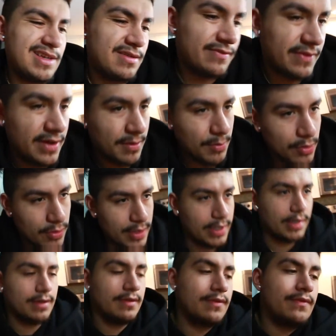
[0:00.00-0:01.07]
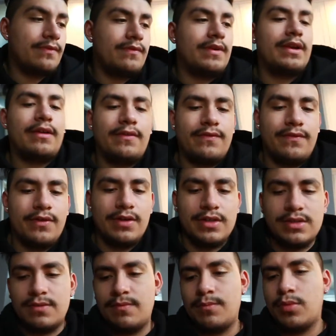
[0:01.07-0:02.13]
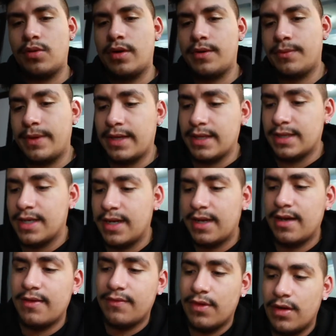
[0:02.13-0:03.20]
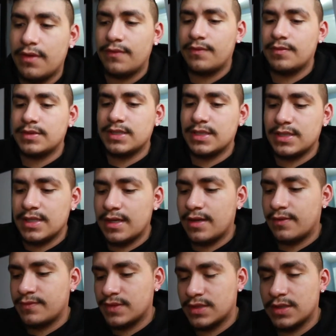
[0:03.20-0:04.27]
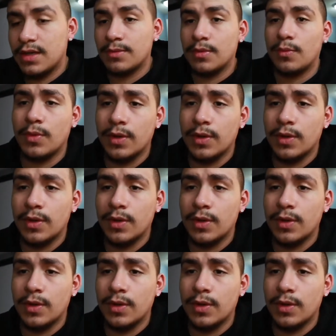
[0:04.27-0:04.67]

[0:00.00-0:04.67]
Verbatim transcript: Very boring. Very first boring weekend that I have off since I have stopped